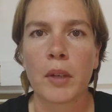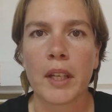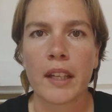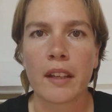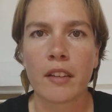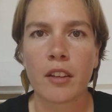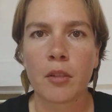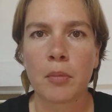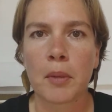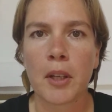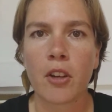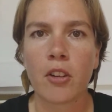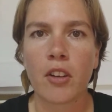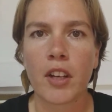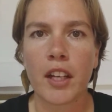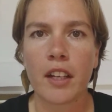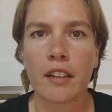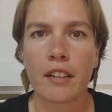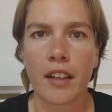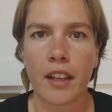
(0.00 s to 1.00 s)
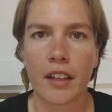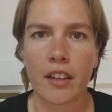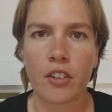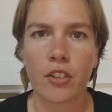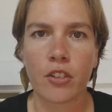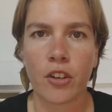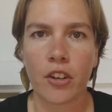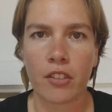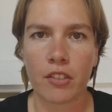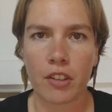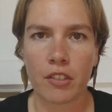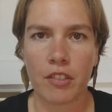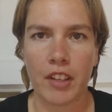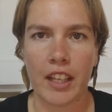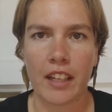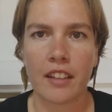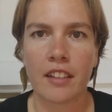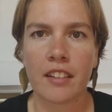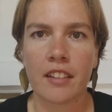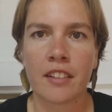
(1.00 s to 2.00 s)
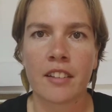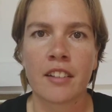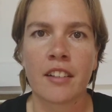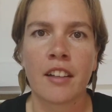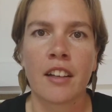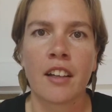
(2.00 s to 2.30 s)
we experience any sort of event,